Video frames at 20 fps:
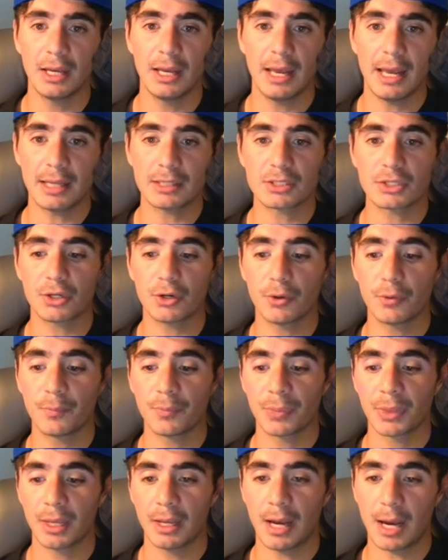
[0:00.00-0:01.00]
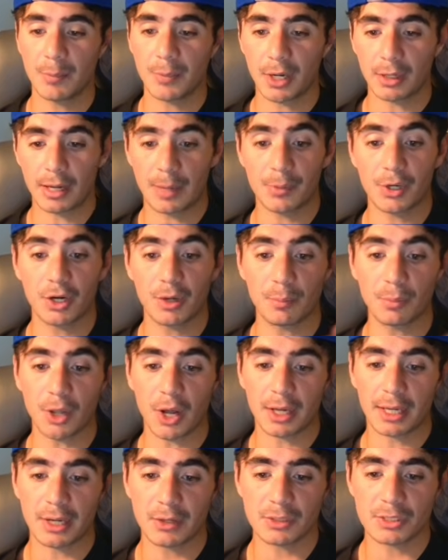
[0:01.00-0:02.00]
And so I'm going to
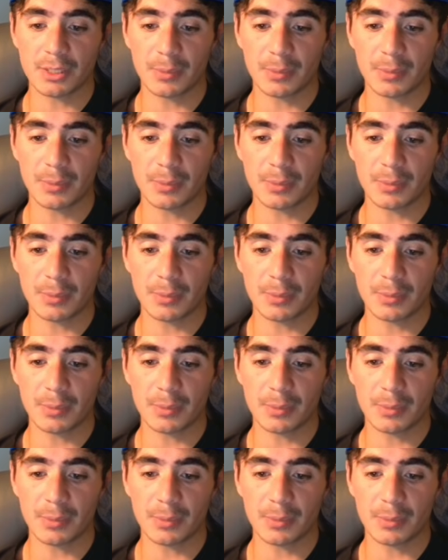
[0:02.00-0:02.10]
block out